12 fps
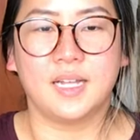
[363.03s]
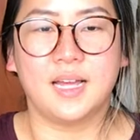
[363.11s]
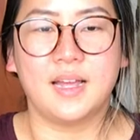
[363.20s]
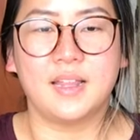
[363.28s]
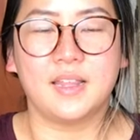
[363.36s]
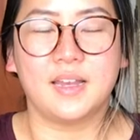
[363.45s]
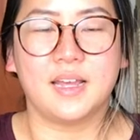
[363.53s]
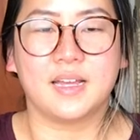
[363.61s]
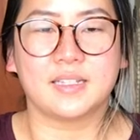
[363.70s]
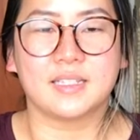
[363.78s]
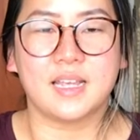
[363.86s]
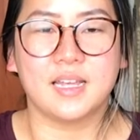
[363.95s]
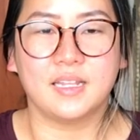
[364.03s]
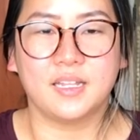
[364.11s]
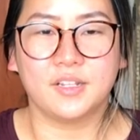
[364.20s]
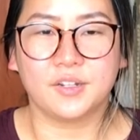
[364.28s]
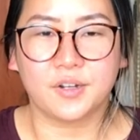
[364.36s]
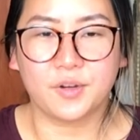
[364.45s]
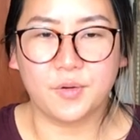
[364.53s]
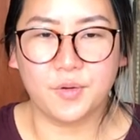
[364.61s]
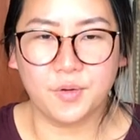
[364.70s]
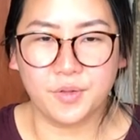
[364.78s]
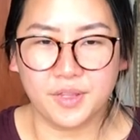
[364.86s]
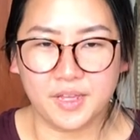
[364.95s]
And then exhaling, you're going to
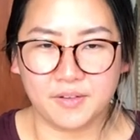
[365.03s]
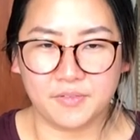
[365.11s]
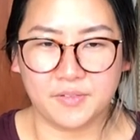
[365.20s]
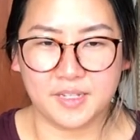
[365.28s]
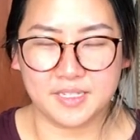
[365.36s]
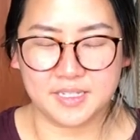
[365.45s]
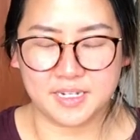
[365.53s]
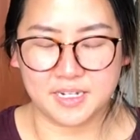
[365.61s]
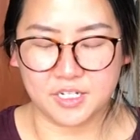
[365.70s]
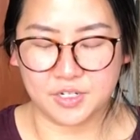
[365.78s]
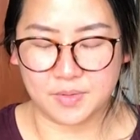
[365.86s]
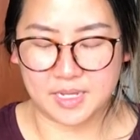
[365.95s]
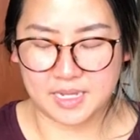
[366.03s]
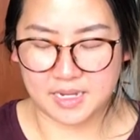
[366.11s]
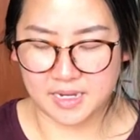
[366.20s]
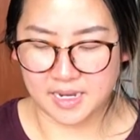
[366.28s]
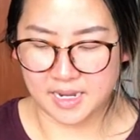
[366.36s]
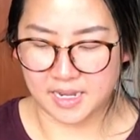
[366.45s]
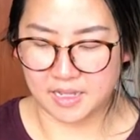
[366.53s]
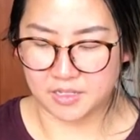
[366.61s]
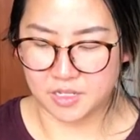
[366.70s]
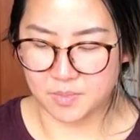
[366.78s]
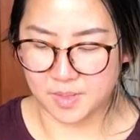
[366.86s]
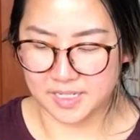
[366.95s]
hold that fist, and as you
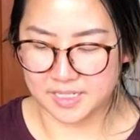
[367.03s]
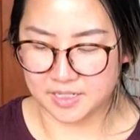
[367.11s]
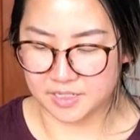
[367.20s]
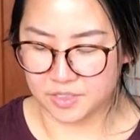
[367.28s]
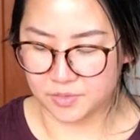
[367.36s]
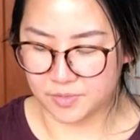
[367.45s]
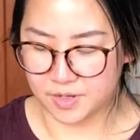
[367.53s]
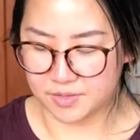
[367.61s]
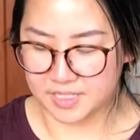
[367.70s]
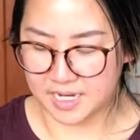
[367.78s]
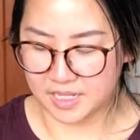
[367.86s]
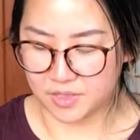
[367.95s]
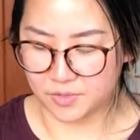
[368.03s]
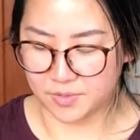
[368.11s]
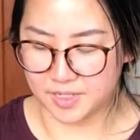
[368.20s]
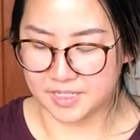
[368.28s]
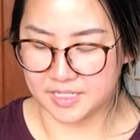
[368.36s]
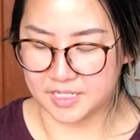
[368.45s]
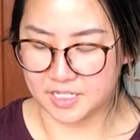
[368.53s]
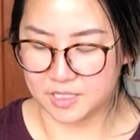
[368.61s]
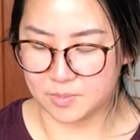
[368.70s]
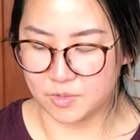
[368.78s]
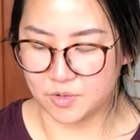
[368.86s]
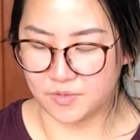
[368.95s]
inhale, you might start to rotate the wrist,
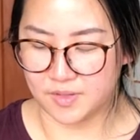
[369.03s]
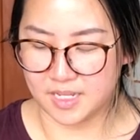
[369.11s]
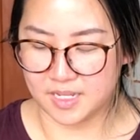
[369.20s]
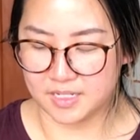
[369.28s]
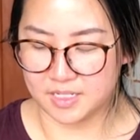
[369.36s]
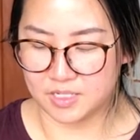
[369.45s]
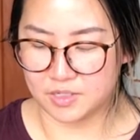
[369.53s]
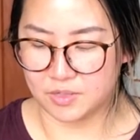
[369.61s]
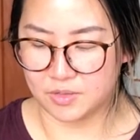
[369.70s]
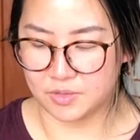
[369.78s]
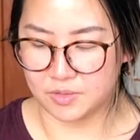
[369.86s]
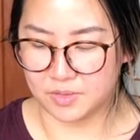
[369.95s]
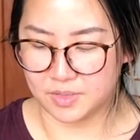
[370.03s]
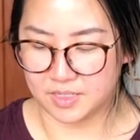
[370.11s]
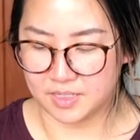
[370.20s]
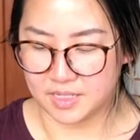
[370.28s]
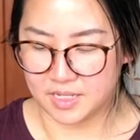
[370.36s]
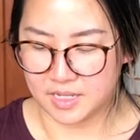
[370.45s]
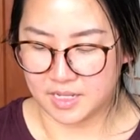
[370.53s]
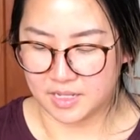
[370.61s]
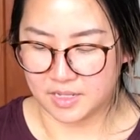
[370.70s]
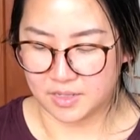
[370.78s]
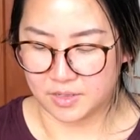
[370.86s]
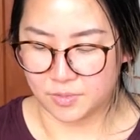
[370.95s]
just moving into
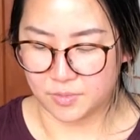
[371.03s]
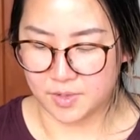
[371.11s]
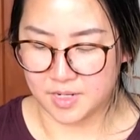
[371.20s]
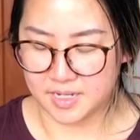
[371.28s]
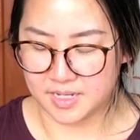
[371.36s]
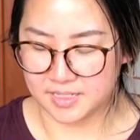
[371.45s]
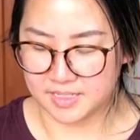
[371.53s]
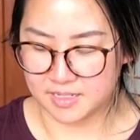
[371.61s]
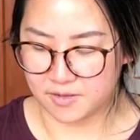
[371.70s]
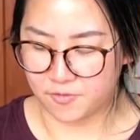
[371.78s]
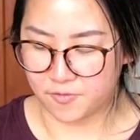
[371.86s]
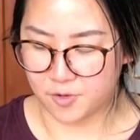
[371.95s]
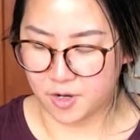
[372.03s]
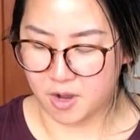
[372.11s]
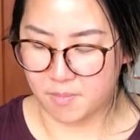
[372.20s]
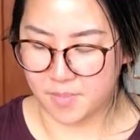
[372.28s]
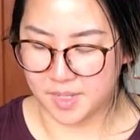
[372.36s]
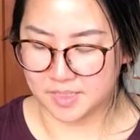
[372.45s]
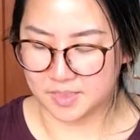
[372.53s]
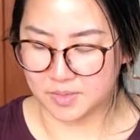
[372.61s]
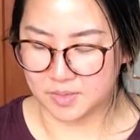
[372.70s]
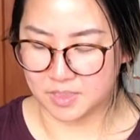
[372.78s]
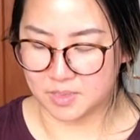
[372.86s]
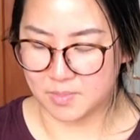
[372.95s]
the wrist and the forearm
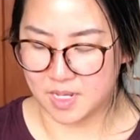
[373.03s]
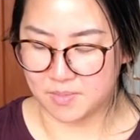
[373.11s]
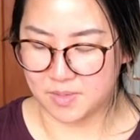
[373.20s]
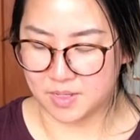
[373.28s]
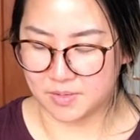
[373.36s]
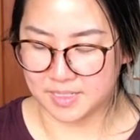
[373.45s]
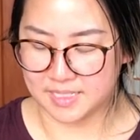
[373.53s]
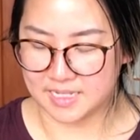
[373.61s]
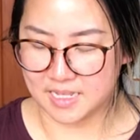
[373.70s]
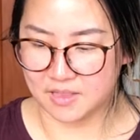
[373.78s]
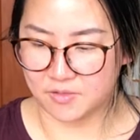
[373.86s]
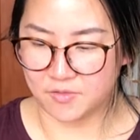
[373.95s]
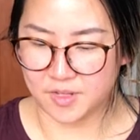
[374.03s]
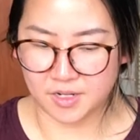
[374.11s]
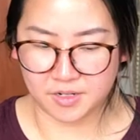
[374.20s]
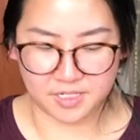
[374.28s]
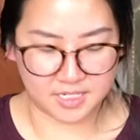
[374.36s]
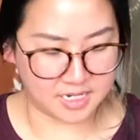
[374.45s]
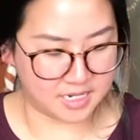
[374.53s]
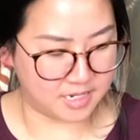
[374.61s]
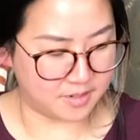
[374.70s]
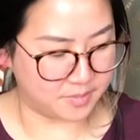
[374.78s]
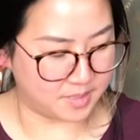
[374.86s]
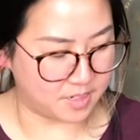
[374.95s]
muscles. Maybe you extend the
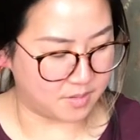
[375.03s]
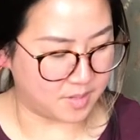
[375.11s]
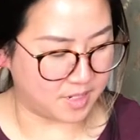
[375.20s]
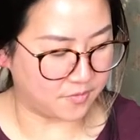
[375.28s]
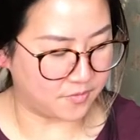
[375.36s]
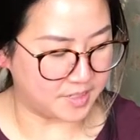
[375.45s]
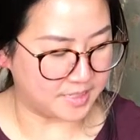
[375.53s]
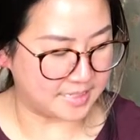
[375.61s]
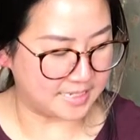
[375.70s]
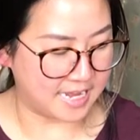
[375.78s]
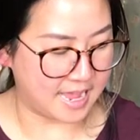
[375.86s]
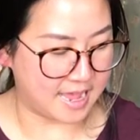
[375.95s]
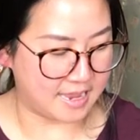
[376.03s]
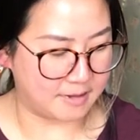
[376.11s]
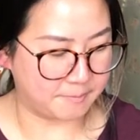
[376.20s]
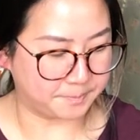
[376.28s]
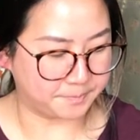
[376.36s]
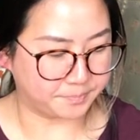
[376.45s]
fingertips and you make fists again.